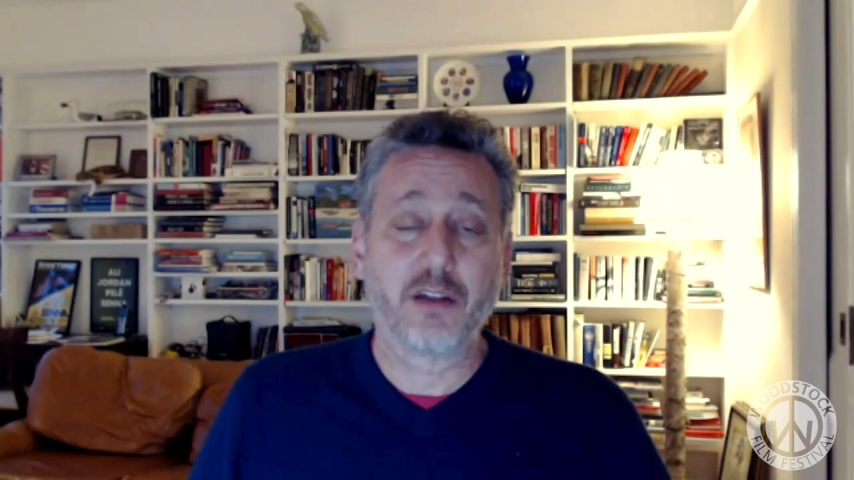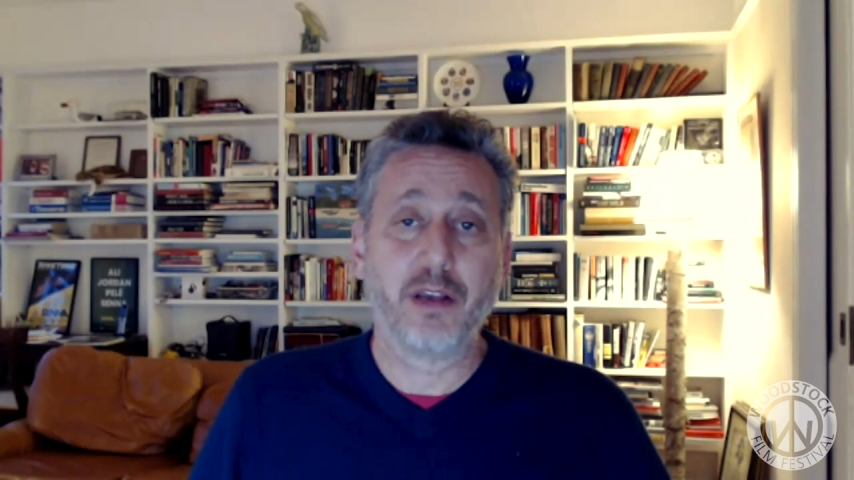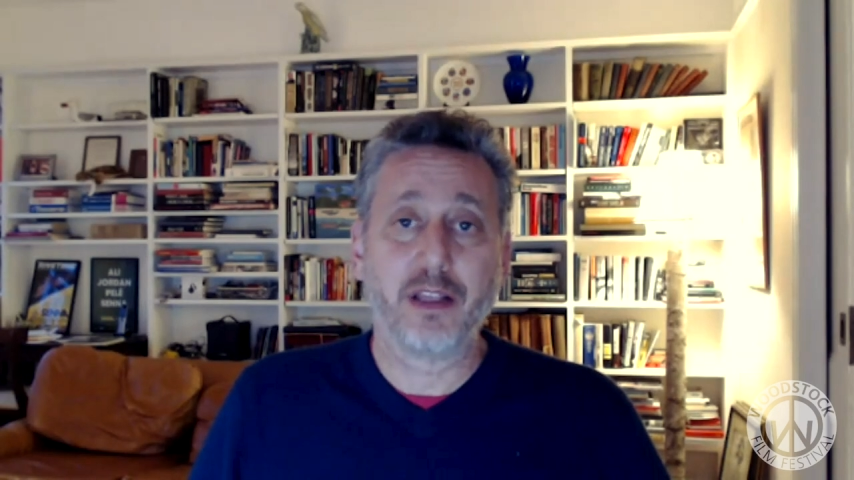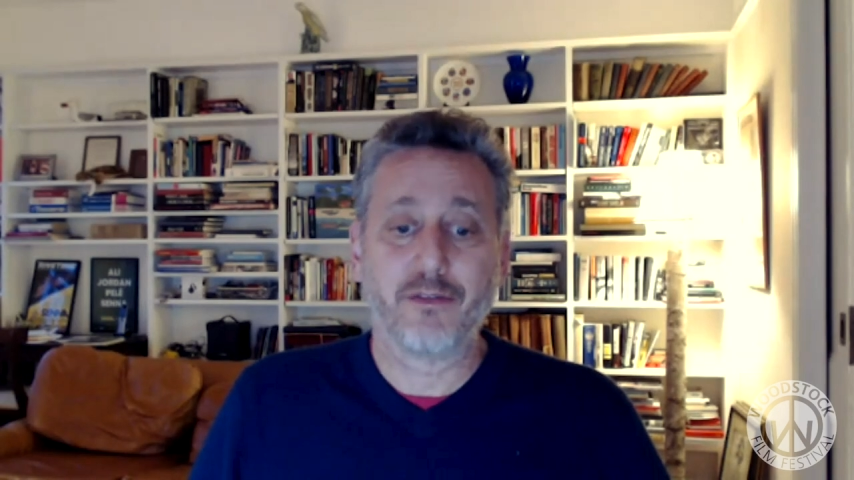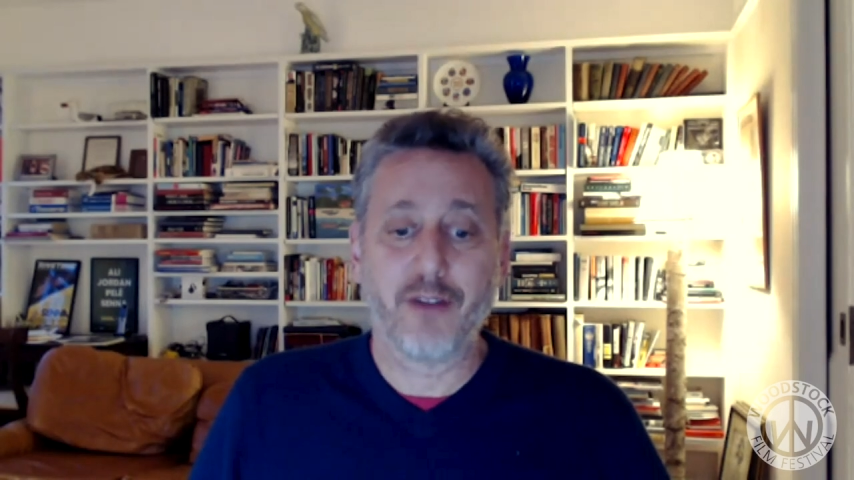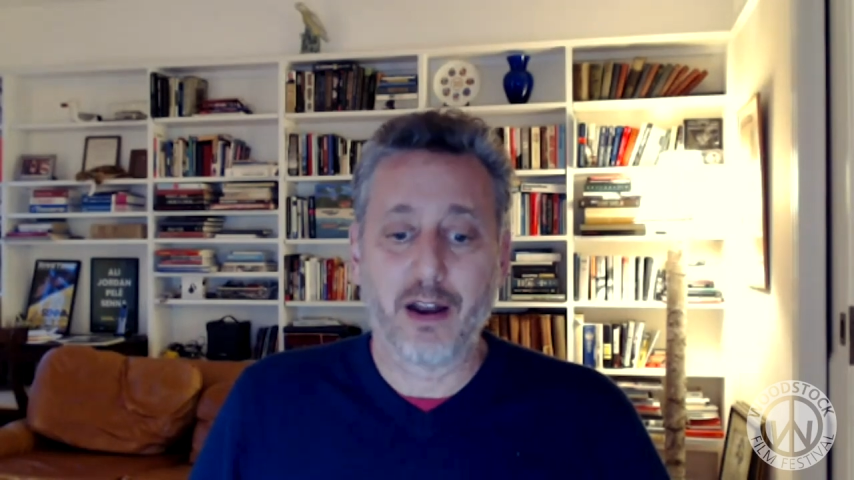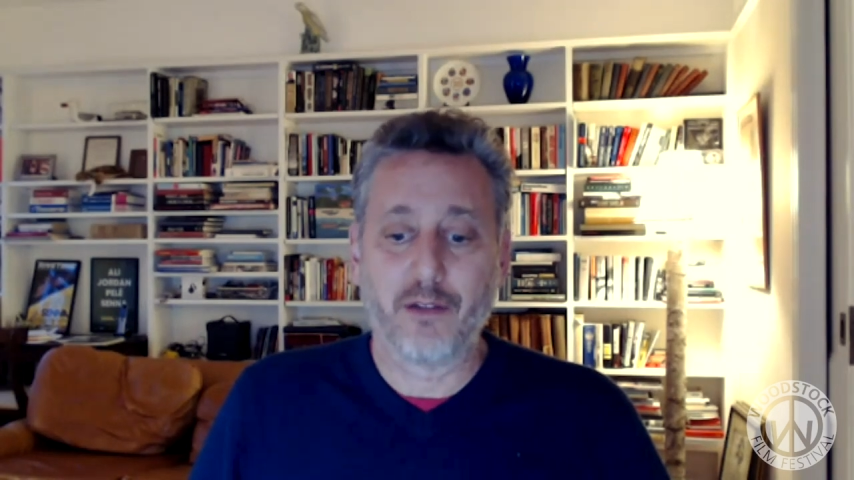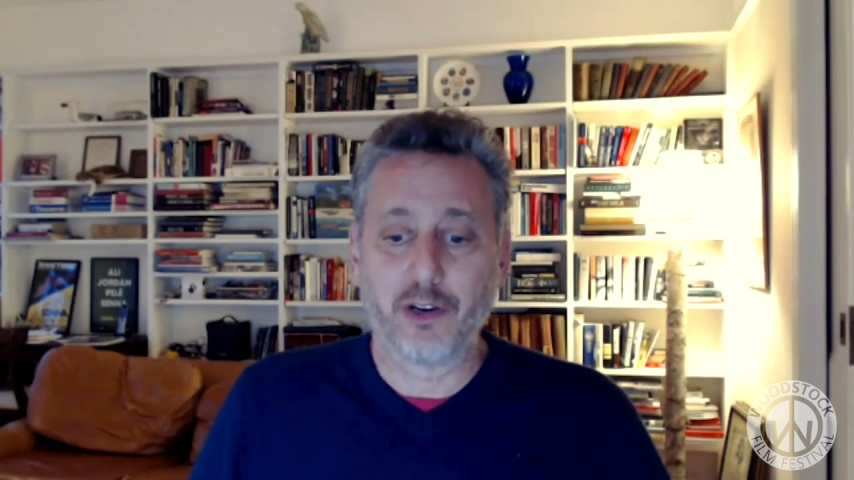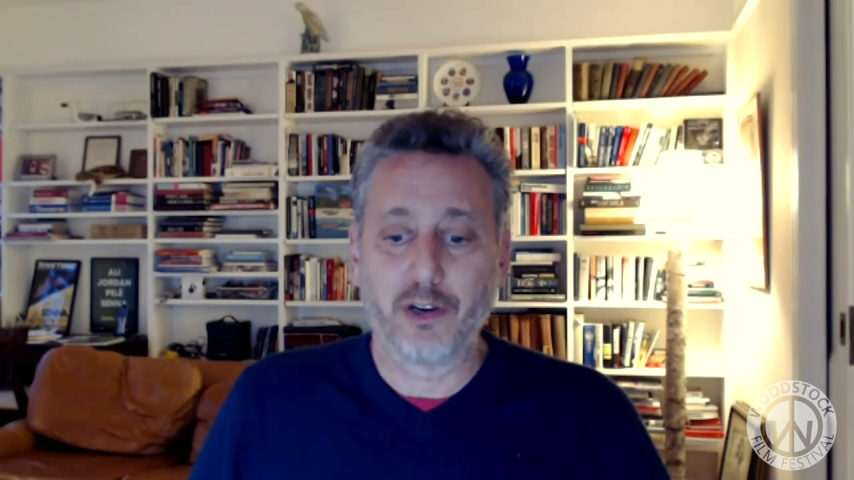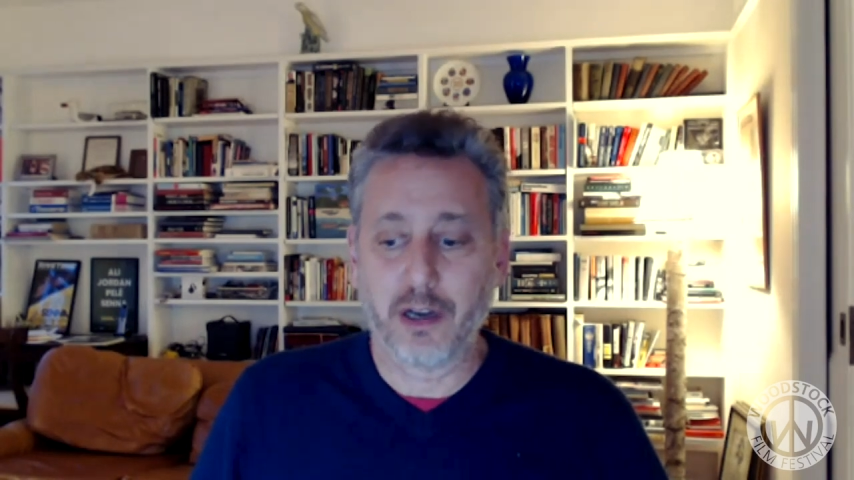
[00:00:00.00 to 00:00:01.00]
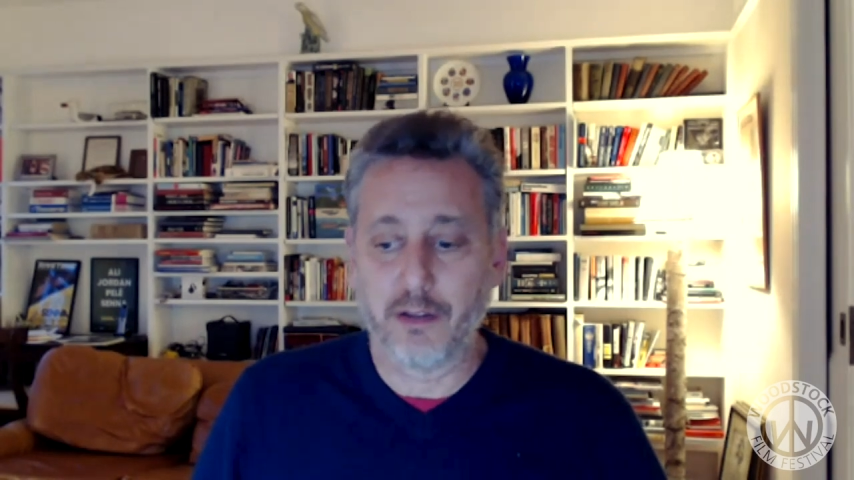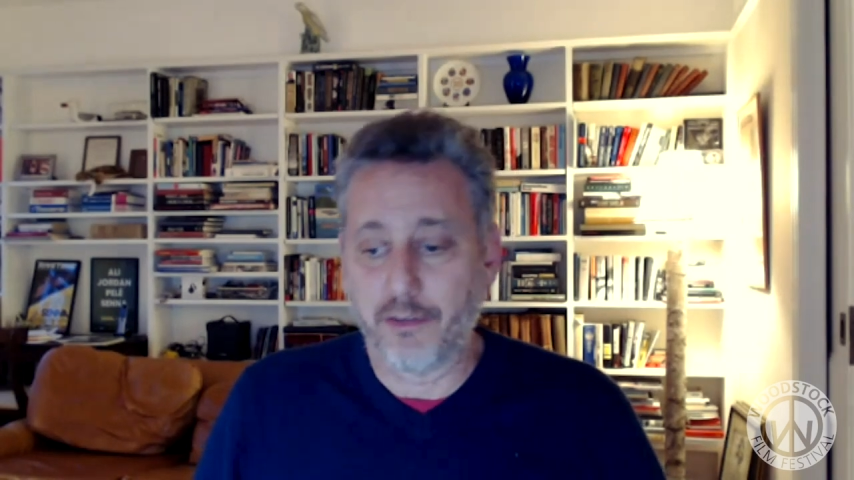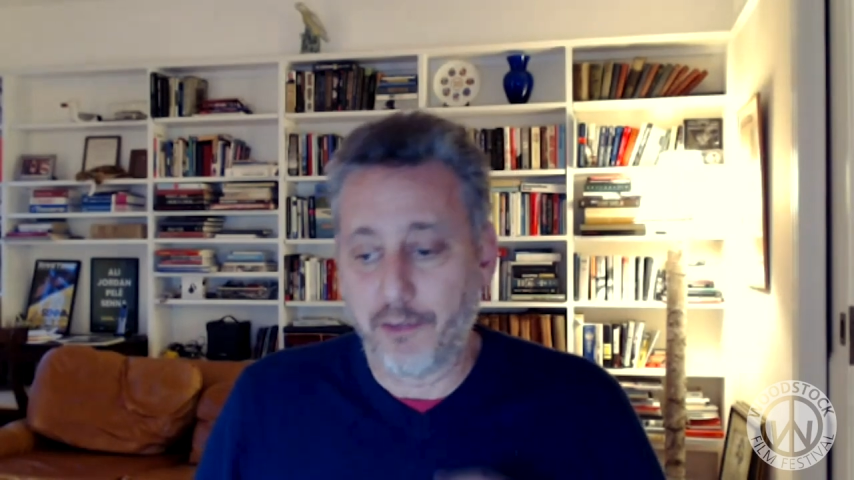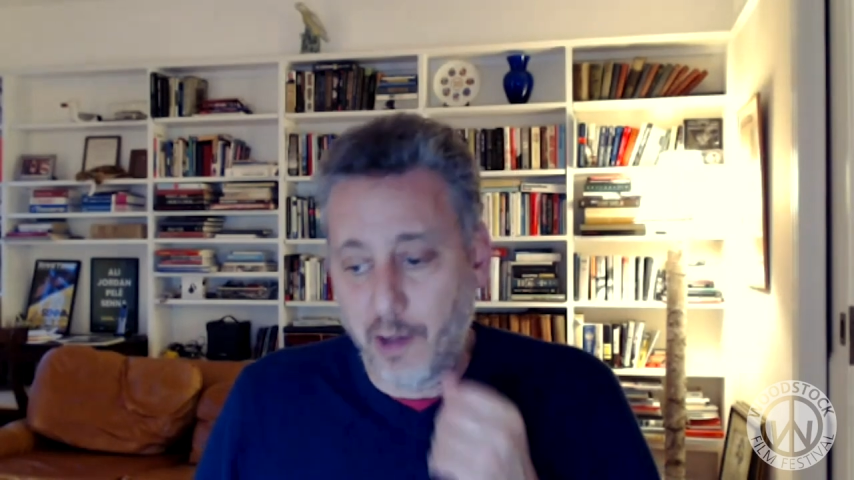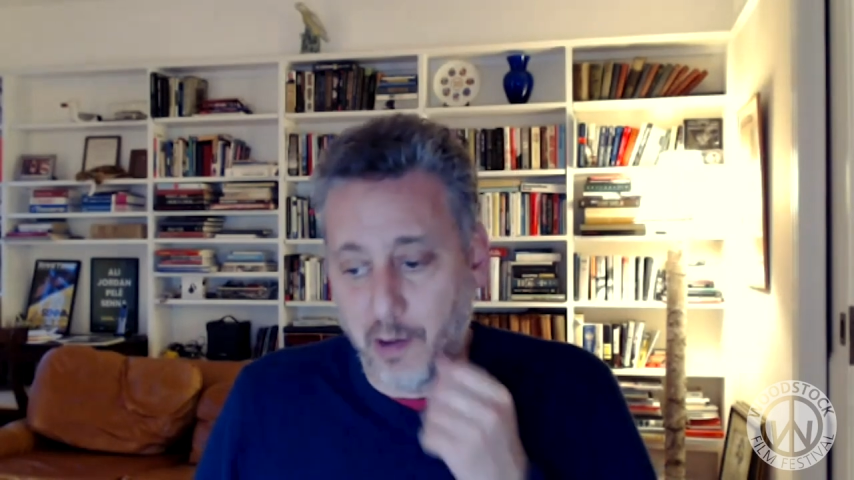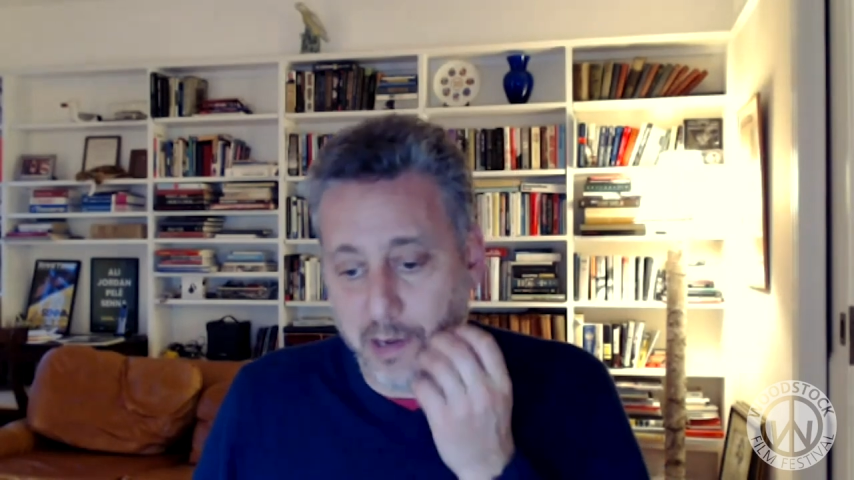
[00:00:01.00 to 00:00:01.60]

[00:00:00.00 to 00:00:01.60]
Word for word: to be the final version of the film.